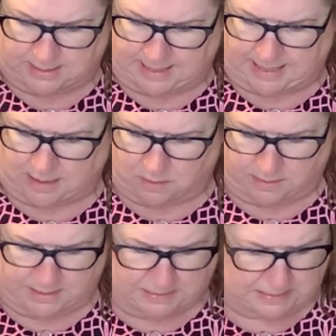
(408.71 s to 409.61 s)
angle
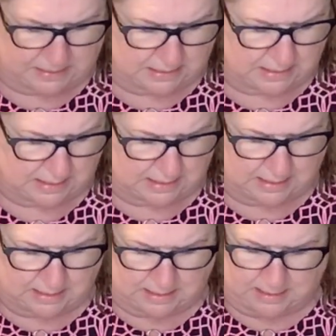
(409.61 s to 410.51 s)
this.
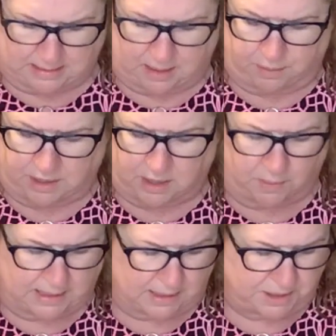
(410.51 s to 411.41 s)
Oh, you know
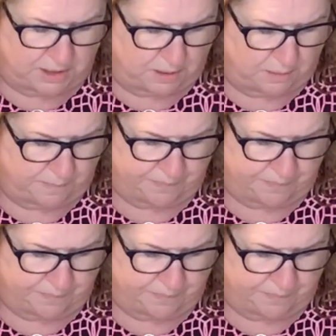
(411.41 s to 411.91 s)
what I'll do?